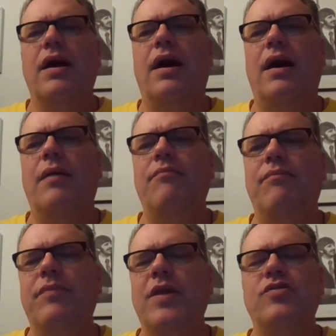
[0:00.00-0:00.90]

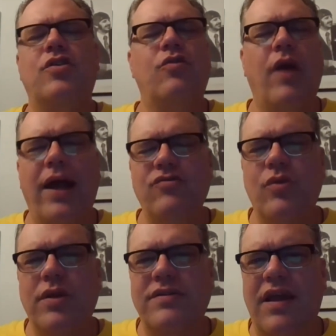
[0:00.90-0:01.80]
is a
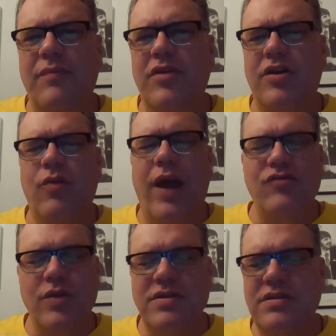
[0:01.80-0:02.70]

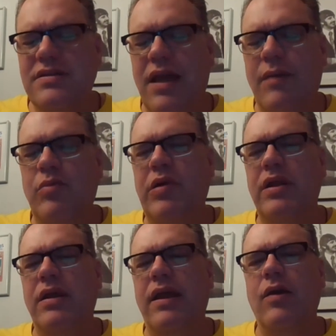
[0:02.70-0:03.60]
gradualist attempt,
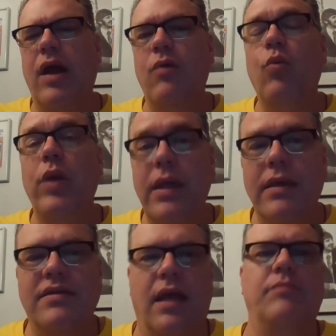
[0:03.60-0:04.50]
but a weak
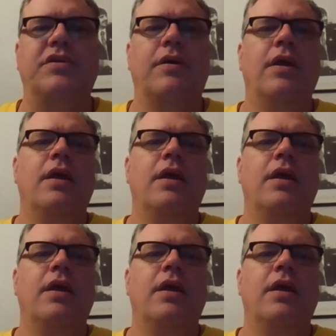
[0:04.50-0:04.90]
attempt.